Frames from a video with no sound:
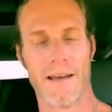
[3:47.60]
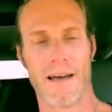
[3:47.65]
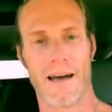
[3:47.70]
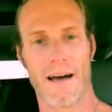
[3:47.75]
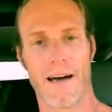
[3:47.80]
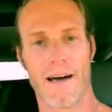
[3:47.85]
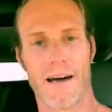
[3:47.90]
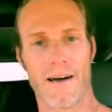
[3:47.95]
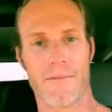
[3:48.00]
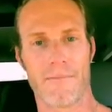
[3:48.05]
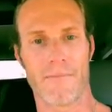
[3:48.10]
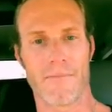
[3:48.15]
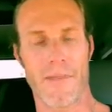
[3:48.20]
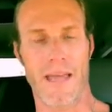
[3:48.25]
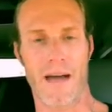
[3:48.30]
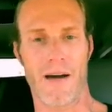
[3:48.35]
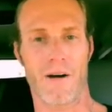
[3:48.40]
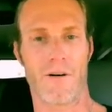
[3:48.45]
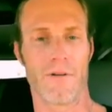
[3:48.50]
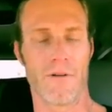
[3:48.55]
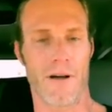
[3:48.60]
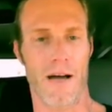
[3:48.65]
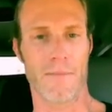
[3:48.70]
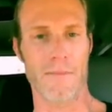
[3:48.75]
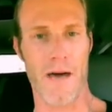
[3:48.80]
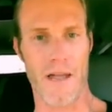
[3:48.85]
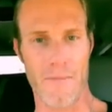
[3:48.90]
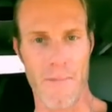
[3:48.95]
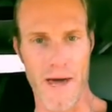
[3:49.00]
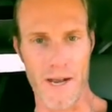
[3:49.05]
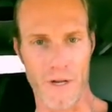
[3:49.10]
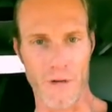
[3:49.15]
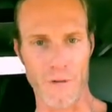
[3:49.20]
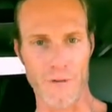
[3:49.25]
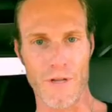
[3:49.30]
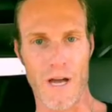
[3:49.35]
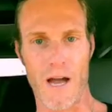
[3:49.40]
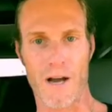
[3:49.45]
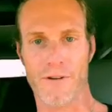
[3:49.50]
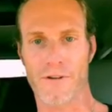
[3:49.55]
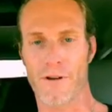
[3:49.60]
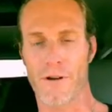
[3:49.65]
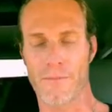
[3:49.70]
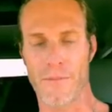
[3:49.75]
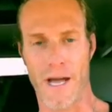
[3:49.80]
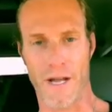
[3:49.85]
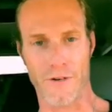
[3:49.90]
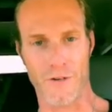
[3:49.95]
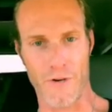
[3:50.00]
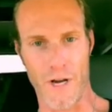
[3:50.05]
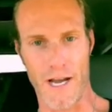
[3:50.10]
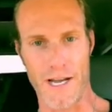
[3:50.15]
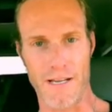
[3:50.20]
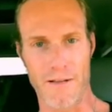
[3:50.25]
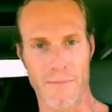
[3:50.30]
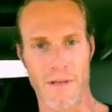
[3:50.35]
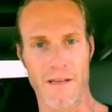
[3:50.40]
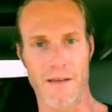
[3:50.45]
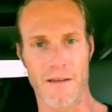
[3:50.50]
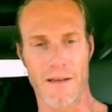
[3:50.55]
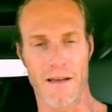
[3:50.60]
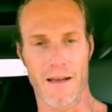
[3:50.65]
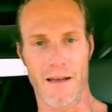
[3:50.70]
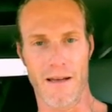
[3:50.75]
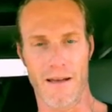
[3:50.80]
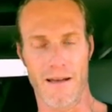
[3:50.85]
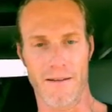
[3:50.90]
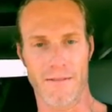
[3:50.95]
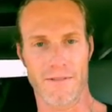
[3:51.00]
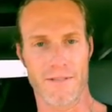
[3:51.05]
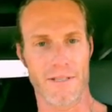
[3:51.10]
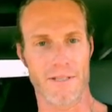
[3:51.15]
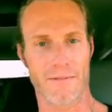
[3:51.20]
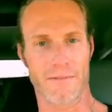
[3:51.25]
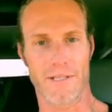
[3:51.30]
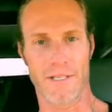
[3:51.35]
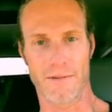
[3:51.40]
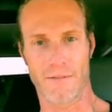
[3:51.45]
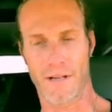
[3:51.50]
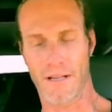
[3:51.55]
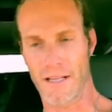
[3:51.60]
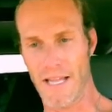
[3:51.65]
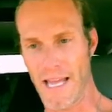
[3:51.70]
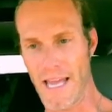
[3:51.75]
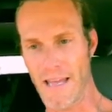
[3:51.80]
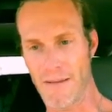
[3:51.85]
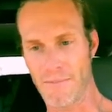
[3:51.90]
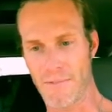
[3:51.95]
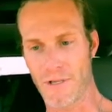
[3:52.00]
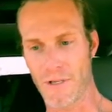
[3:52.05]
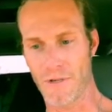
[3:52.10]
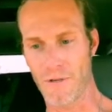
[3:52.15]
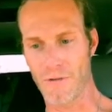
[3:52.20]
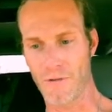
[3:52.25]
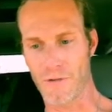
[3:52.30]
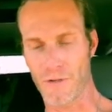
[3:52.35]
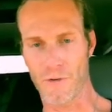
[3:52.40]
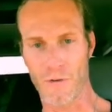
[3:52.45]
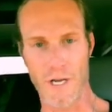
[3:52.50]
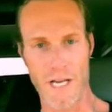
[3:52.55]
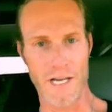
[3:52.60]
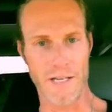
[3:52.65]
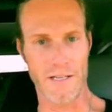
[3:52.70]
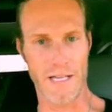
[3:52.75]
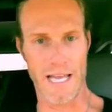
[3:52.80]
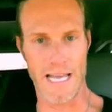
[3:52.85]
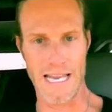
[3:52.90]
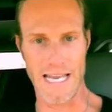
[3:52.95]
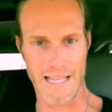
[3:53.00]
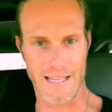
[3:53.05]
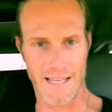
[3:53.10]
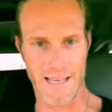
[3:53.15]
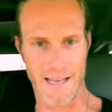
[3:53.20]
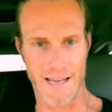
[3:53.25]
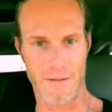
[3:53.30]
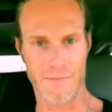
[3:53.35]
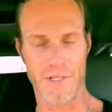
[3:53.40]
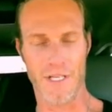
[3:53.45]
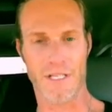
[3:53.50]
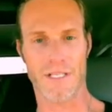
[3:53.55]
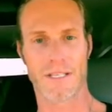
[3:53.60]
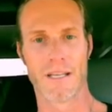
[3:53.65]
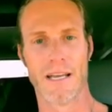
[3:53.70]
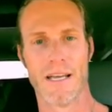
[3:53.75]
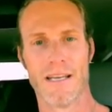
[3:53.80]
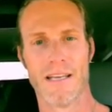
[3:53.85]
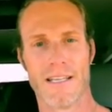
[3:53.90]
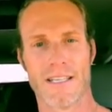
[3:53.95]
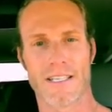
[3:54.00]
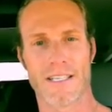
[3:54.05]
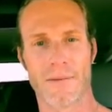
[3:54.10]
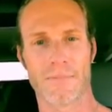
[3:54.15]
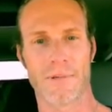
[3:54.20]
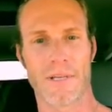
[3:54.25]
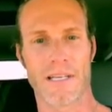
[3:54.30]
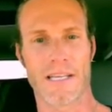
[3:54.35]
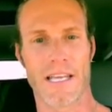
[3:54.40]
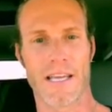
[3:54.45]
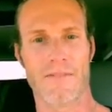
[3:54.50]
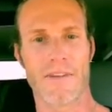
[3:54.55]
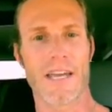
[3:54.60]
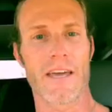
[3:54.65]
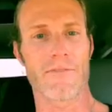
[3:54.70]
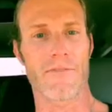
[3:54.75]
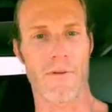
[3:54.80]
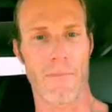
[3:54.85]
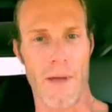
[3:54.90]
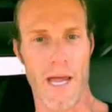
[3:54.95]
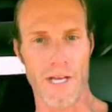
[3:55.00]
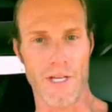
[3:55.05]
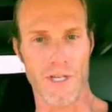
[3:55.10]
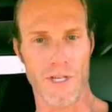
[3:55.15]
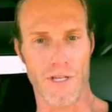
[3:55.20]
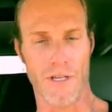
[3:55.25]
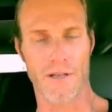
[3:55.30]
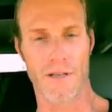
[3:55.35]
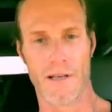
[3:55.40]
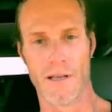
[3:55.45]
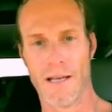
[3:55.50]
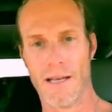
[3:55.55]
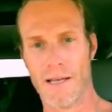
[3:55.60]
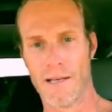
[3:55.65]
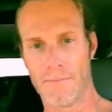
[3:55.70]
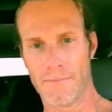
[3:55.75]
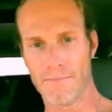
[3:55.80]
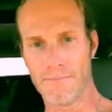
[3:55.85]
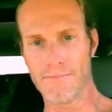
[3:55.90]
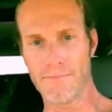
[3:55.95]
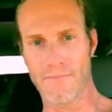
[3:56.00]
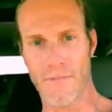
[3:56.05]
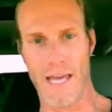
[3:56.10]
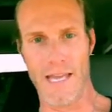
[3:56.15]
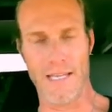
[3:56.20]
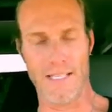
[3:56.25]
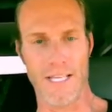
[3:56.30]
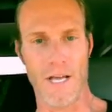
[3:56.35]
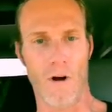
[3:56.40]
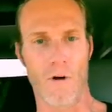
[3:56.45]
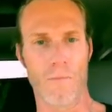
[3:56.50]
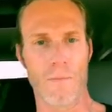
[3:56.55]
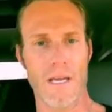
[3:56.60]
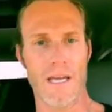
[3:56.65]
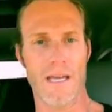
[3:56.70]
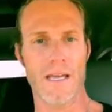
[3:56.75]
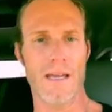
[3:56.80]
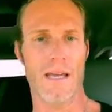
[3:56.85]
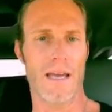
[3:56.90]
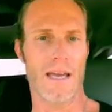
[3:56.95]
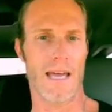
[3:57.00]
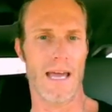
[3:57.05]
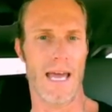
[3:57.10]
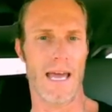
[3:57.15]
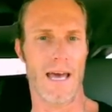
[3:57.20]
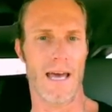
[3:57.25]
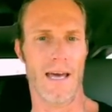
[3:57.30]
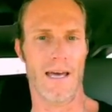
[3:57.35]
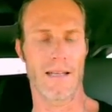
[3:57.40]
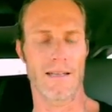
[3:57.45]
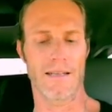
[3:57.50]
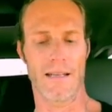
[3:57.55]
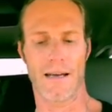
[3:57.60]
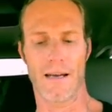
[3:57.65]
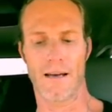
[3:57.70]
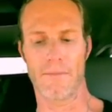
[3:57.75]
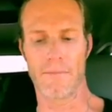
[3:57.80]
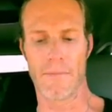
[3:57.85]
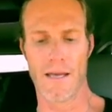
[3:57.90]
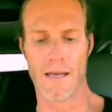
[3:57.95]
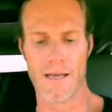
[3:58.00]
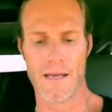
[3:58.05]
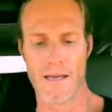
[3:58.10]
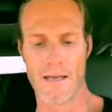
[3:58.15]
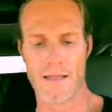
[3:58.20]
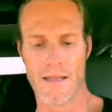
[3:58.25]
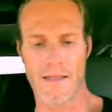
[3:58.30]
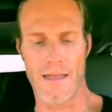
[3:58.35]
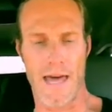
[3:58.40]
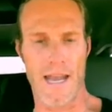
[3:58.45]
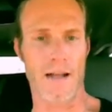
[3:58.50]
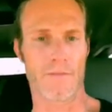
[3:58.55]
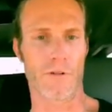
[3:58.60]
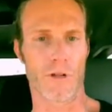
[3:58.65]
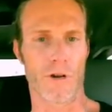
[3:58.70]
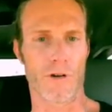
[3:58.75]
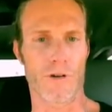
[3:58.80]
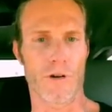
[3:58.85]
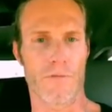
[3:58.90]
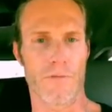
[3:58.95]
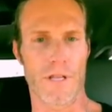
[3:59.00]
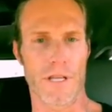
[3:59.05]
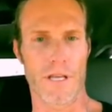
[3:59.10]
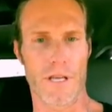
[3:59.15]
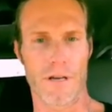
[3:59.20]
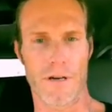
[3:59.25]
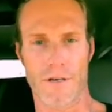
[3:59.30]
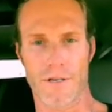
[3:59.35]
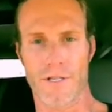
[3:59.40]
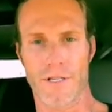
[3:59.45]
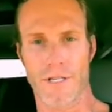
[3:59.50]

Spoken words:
Now, I'm not a medical doctor. I'm not trying to be to claim to treat anything. I'm just simply giving information that has helped me and that I've learned over the years.